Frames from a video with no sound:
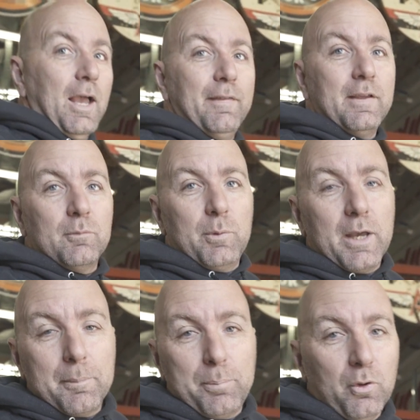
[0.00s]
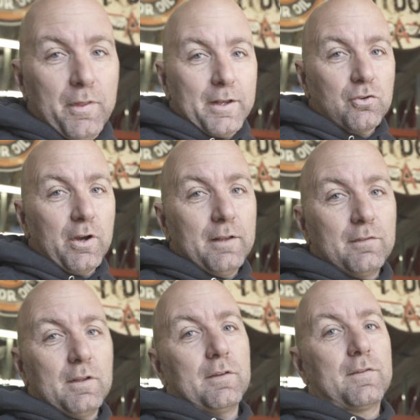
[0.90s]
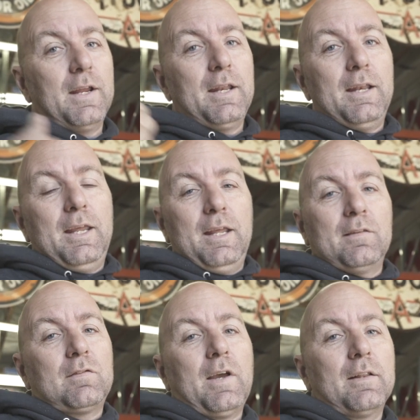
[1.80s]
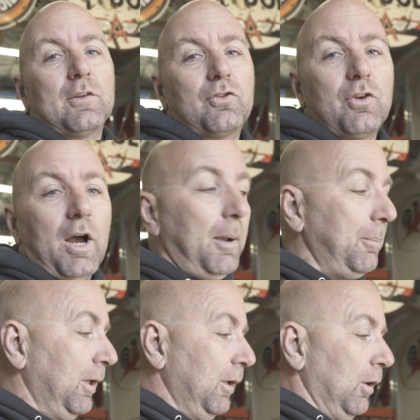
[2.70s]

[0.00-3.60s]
I think we gotta pull that Transit. Let's get it inside the shop.